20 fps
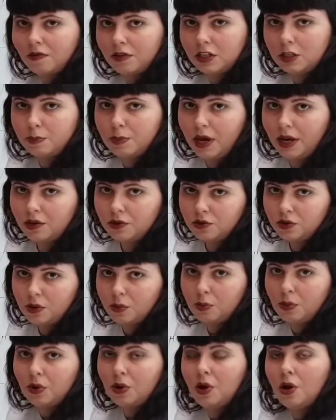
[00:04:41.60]
of the
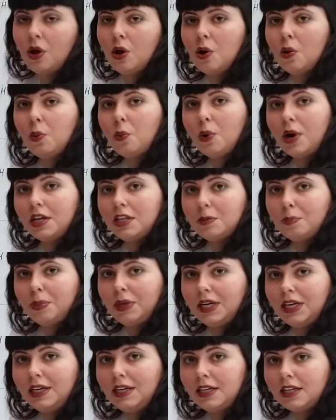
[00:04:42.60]
spectrum where the
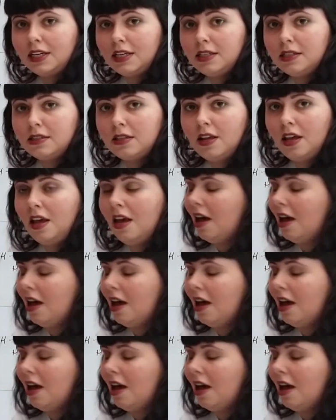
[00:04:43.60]
peak is.